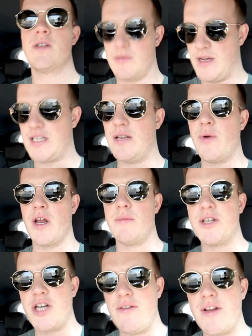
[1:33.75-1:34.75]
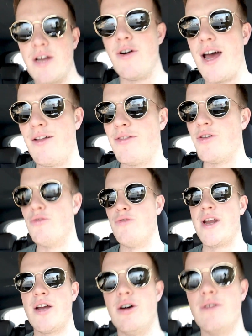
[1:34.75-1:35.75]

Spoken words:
So basically we're going to be traveling around the ring